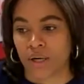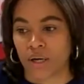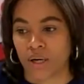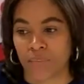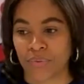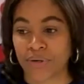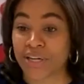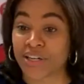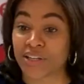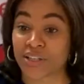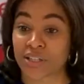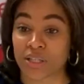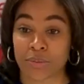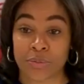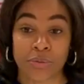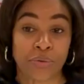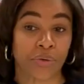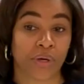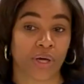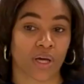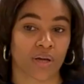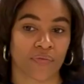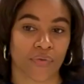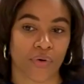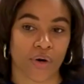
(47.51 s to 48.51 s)
We didn't
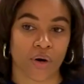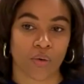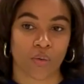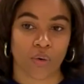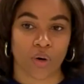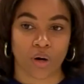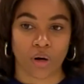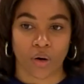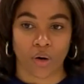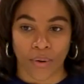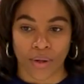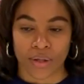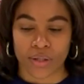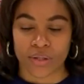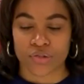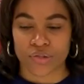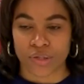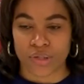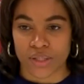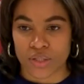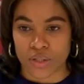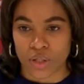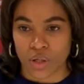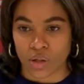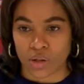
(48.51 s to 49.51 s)
communicate very well, quickly
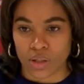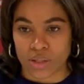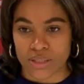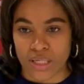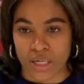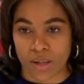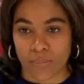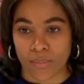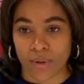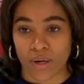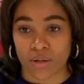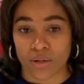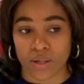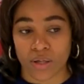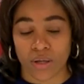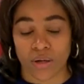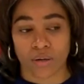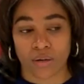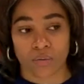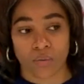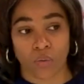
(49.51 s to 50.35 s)
tried to call a timeout there.